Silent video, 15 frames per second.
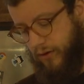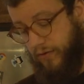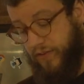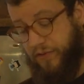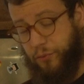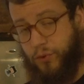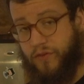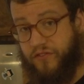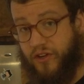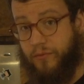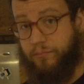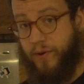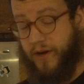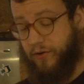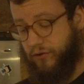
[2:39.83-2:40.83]
This would have
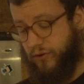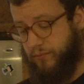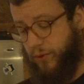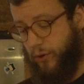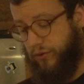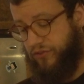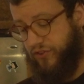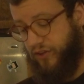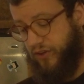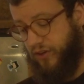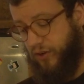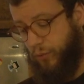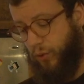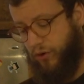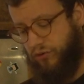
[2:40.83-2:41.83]
done better in poesy,
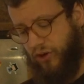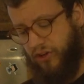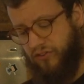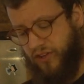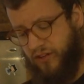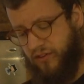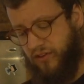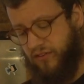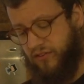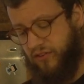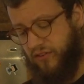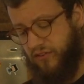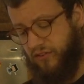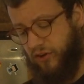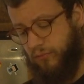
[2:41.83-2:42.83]
where
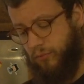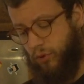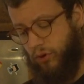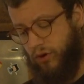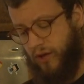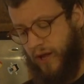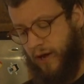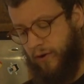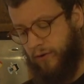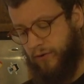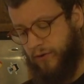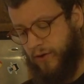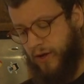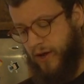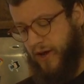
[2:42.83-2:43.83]
transcendences are more
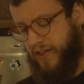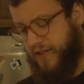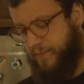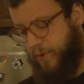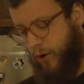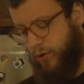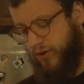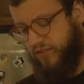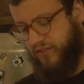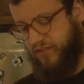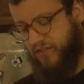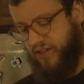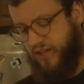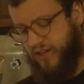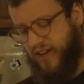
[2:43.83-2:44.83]
allowed, and the poets
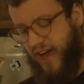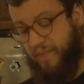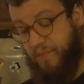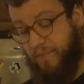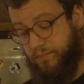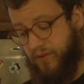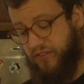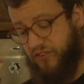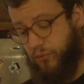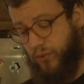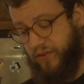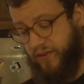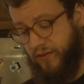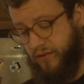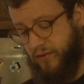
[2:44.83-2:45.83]
indeed have been busy
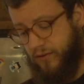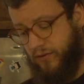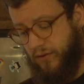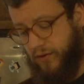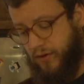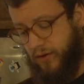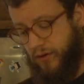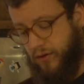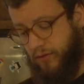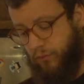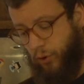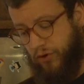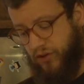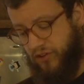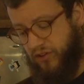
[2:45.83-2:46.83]
with it.
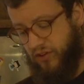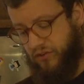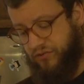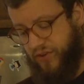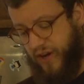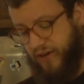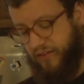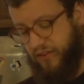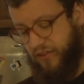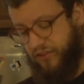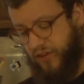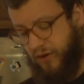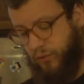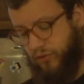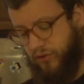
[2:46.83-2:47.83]
For it is in effect the
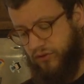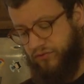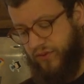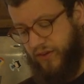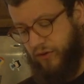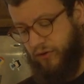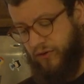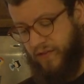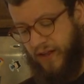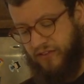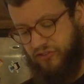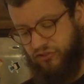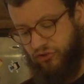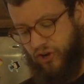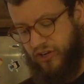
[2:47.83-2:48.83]
thing which is figured in that
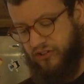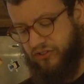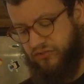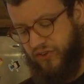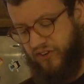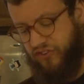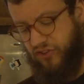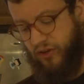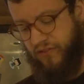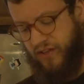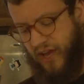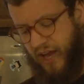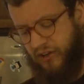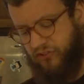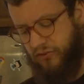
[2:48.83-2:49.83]
strange fiction of
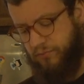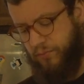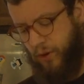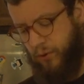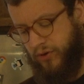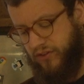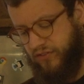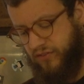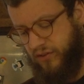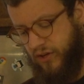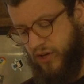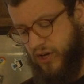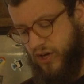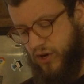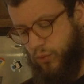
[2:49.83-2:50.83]
the ancient poets,
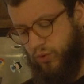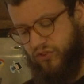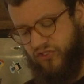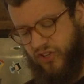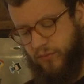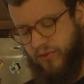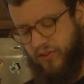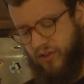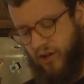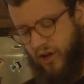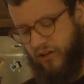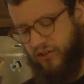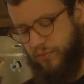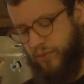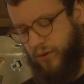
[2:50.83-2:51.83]
which seemeth
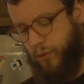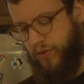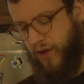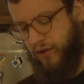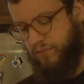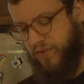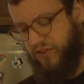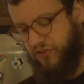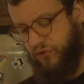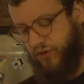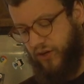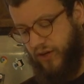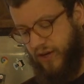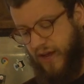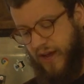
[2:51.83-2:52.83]
not to be without mystery,